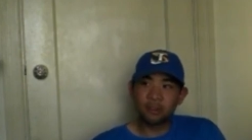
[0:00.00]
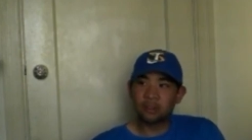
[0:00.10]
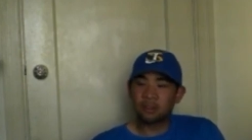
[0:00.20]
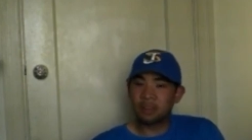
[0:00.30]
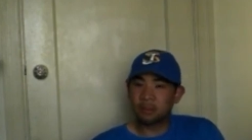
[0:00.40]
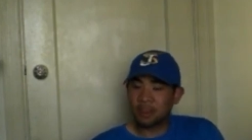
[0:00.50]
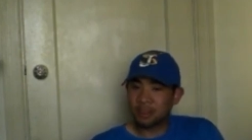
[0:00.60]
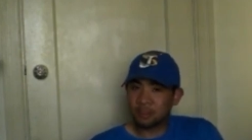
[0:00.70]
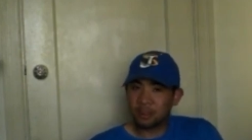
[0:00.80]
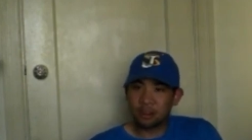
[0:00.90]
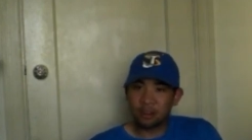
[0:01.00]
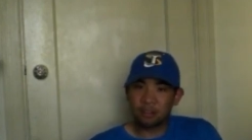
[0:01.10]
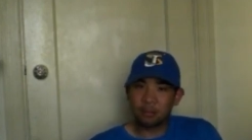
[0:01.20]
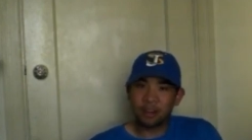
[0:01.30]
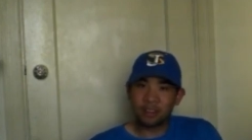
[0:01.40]
Good luck to Mike MacIntyre and
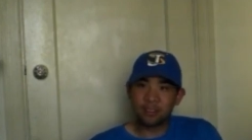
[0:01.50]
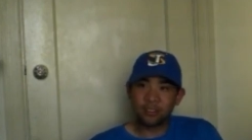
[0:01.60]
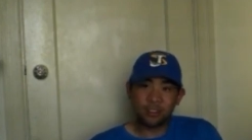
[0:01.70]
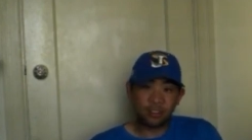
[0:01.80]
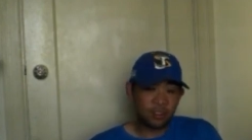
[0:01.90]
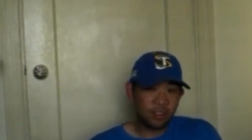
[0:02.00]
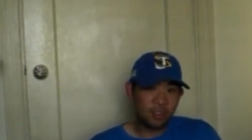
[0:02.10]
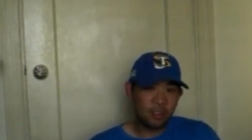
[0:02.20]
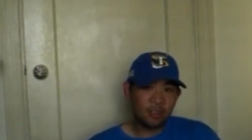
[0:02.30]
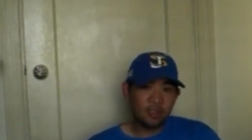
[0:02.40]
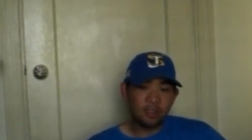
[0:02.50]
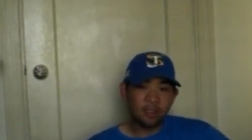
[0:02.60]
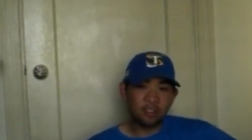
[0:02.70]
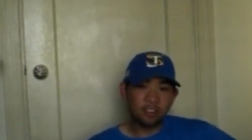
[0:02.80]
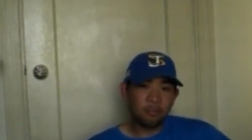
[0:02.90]
everybody else
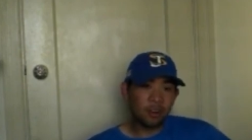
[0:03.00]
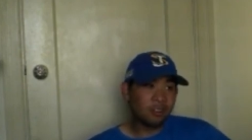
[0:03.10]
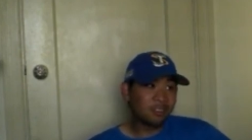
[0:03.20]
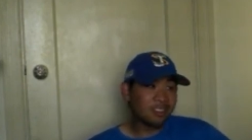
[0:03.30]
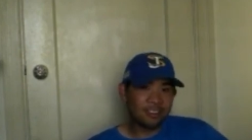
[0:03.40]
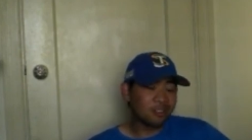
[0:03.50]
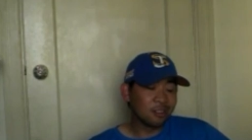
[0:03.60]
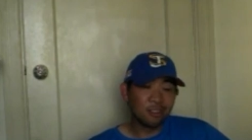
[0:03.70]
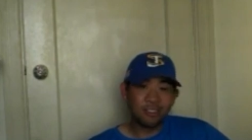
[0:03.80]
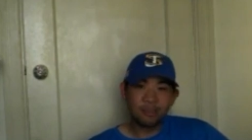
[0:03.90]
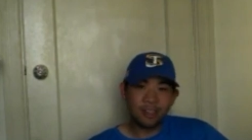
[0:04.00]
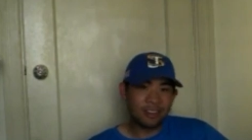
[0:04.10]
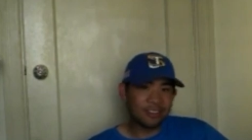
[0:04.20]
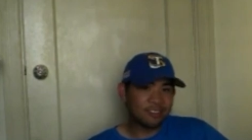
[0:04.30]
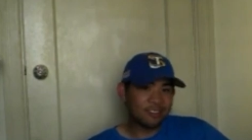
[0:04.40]
let's go Spartans, and uh, this is my
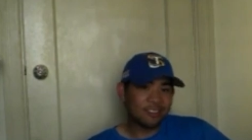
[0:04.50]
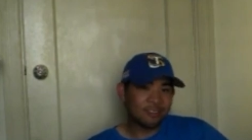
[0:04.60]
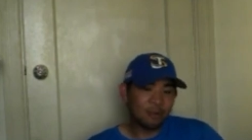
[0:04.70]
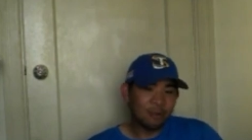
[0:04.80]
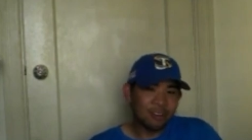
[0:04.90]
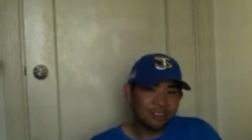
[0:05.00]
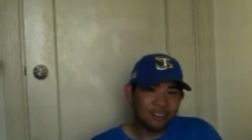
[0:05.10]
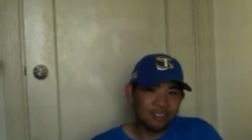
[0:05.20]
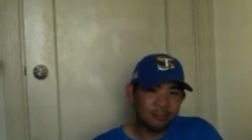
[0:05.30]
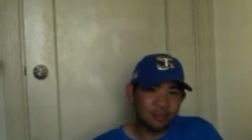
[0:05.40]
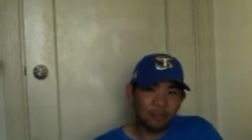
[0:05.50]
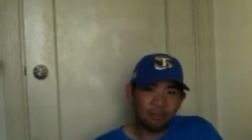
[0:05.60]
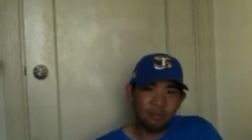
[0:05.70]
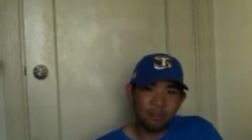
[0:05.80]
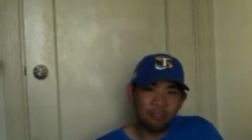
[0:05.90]
last chance if I want to see them go
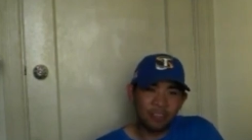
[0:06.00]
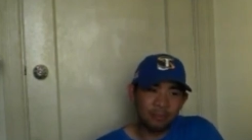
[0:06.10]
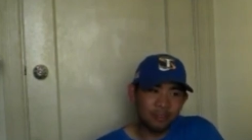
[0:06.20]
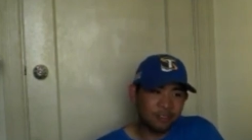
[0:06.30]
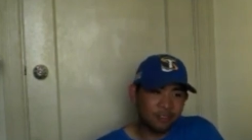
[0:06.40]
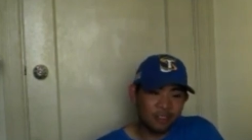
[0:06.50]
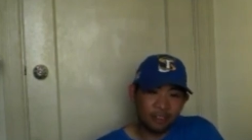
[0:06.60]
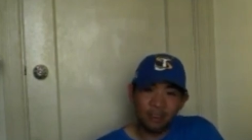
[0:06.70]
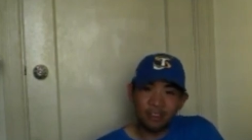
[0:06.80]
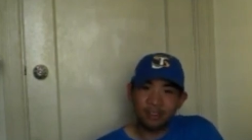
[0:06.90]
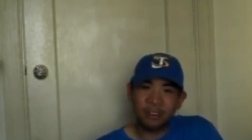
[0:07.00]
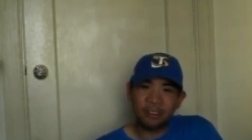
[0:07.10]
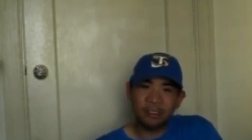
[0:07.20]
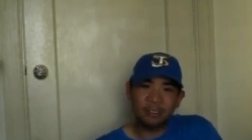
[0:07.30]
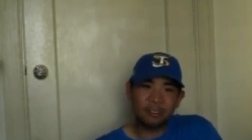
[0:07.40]
to a bowl game because I graduate
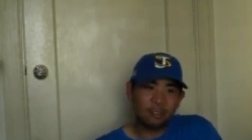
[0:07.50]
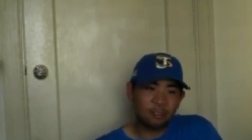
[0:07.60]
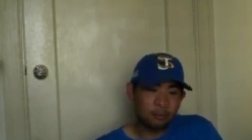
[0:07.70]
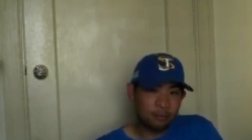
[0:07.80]
next year. So